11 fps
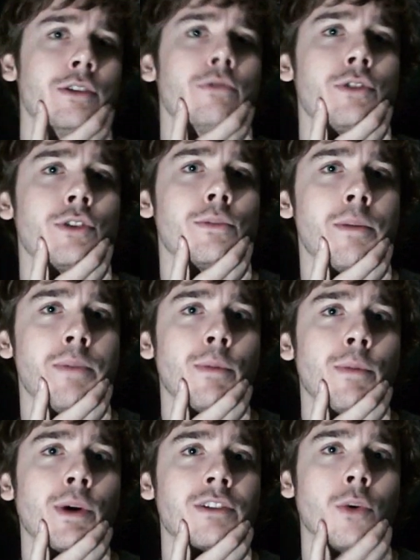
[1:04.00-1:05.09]
YouTube, then
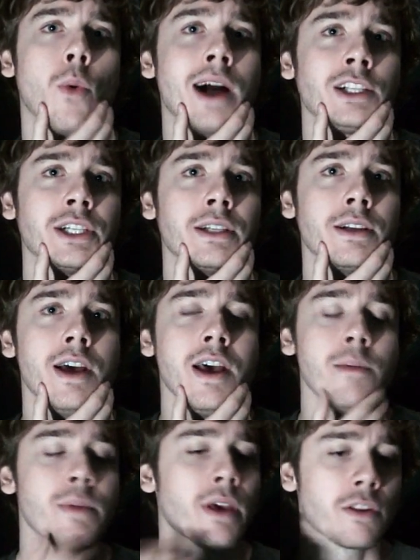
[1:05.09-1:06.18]
people get to watch it.
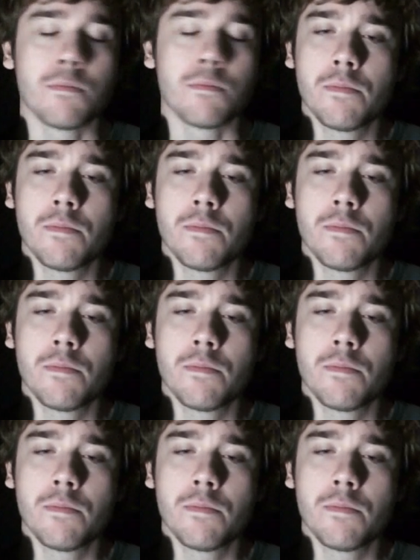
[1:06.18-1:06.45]
Because